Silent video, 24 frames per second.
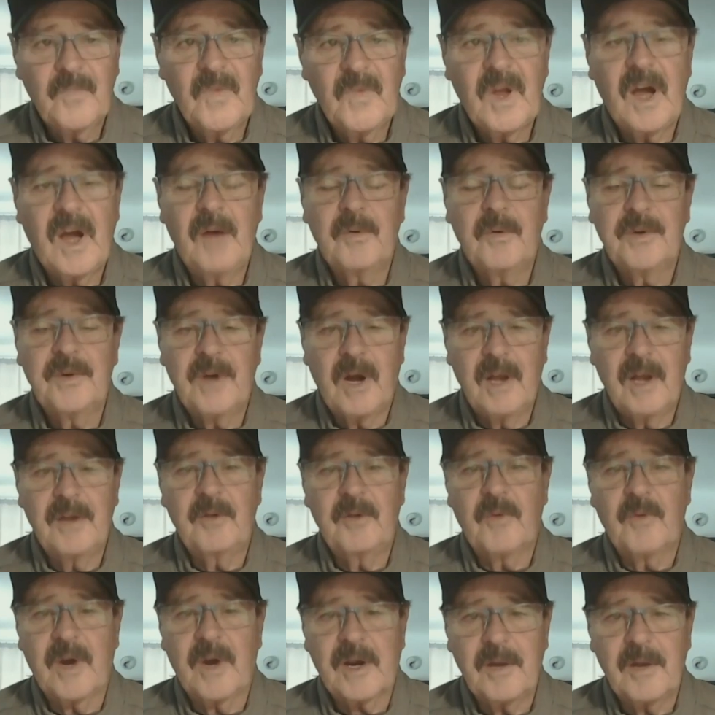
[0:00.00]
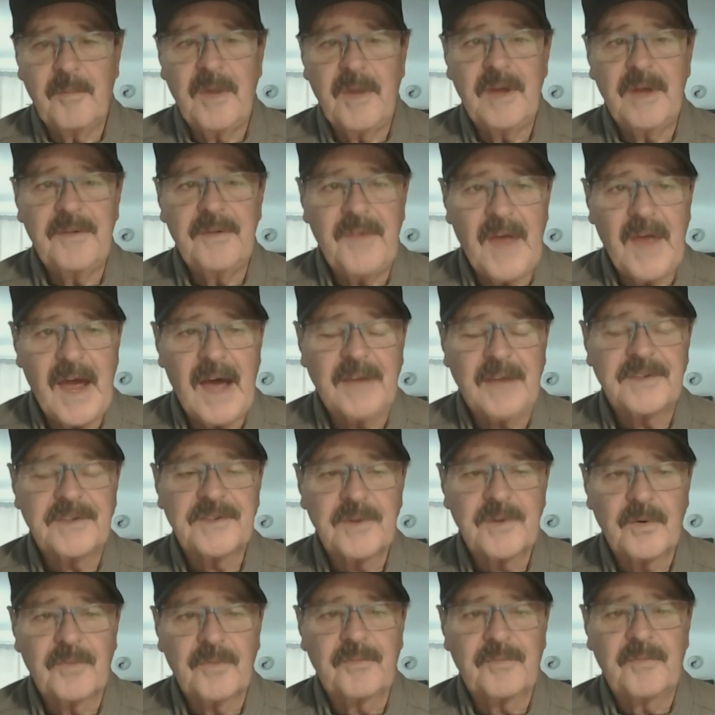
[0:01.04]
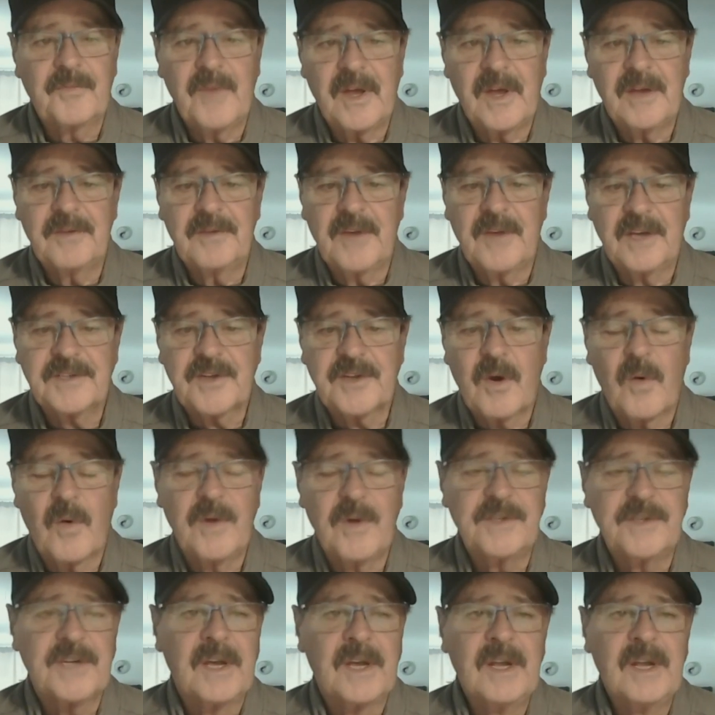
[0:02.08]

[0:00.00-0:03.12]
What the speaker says: I would highly recommend that. So that's always,